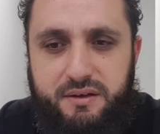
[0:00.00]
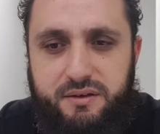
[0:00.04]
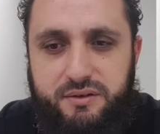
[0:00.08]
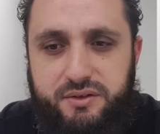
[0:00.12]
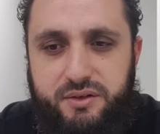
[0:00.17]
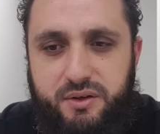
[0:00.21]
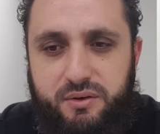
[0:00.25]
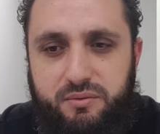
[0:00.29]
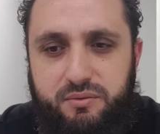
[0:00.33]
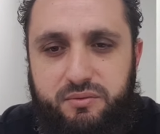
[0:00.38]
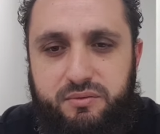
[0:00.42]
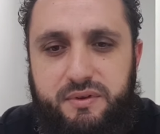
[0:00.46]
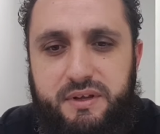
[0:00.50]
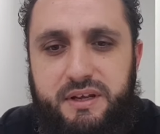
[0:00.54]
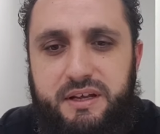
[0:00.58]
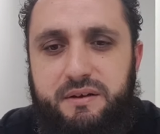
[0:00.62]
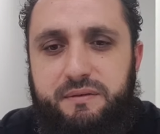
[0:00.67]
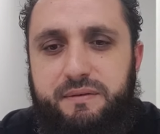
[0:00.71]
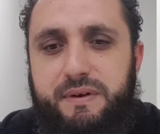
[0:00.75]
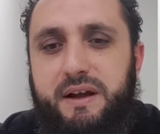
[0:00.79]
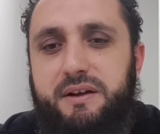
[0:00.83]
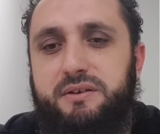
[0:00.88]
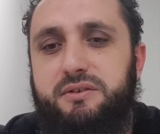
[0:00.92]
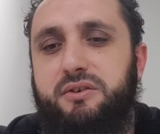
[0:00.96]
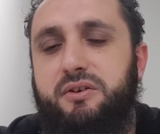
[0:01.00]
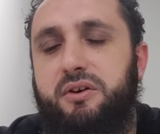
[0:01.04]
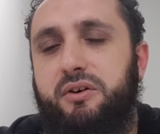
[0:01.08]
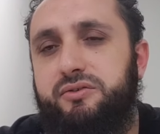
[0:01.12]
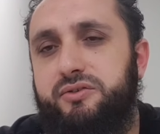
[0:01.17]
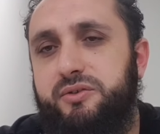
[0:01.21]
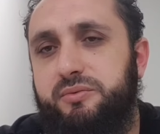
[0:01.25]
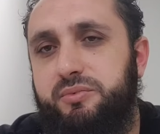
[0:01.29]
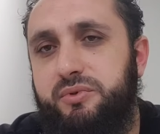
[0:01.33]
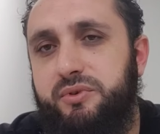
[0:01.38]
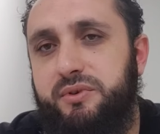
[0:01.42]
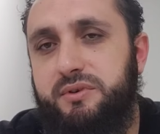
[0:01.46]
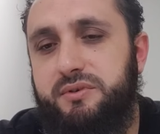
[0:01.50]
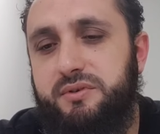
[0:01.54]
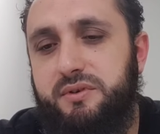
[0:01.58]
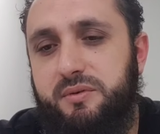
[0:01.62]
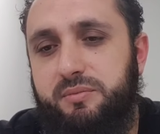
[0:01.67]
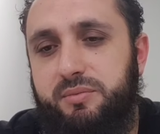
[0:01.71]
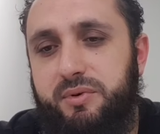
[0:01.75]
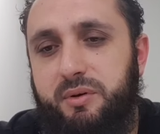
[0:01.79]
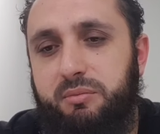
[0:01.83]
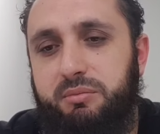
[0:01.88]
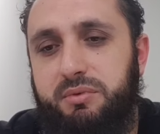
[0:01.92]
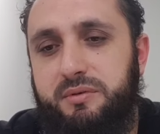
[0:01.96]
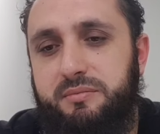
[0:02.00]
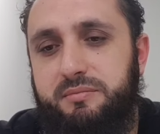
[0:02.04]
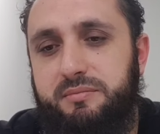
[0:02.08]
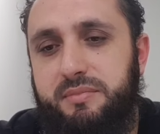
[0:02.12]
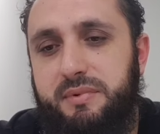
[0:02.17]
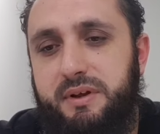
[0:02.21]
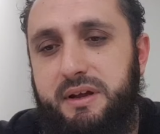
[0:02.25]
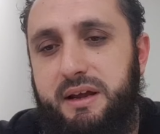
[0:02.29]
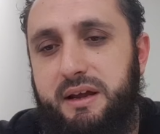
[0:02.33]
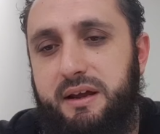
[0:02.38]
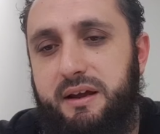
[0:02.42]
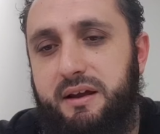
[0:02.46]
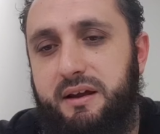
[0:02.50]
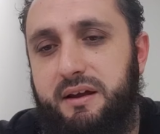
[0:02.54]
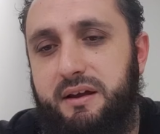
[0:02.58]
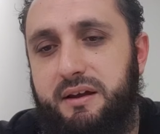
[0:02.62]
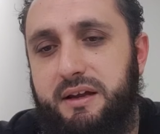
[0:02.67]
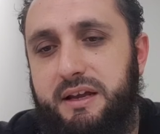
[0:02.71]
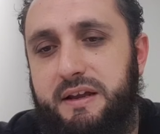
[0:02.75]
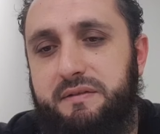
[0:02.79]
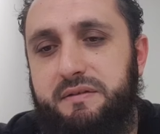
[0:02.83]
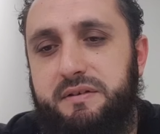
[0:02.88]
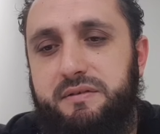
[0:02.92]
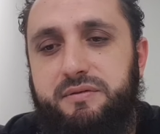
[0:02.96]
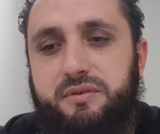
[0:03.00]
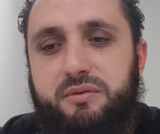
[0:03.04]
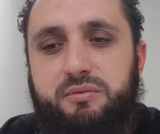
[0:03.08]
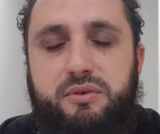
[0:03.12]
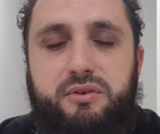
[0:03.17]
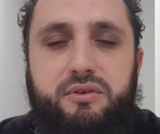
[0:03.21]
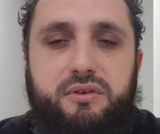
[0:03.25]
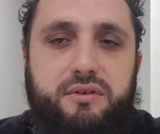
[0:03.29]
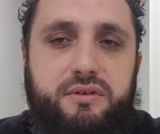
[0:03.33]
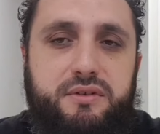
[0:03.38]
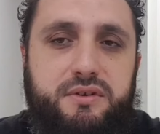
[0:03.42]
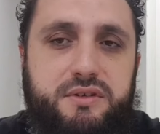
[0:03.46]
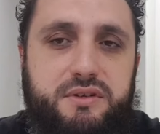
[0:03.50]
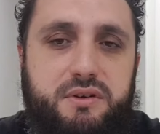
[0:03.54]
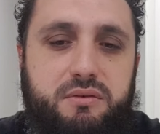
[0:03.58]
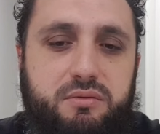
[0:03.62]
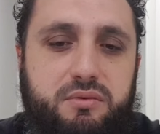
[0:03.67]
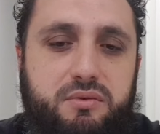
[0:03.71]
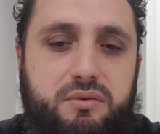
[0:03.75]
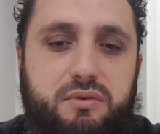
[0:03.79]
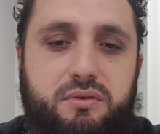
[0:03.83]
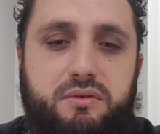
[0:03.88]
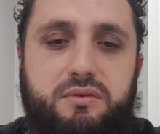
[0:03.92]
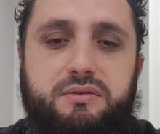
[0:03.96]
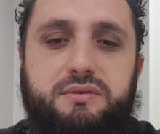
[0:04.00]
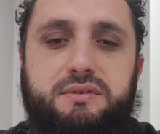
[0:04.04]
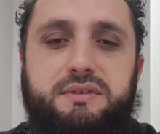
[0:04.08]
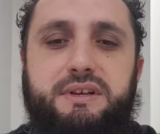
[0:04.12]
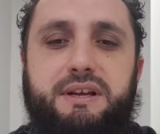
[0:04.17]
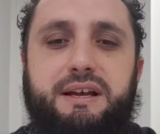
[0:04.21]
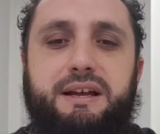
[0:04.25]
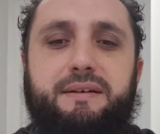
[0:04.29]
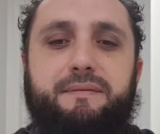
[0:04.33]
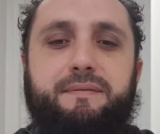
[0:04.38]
So think of how you contributed to the problem, even if you were not the sole cause.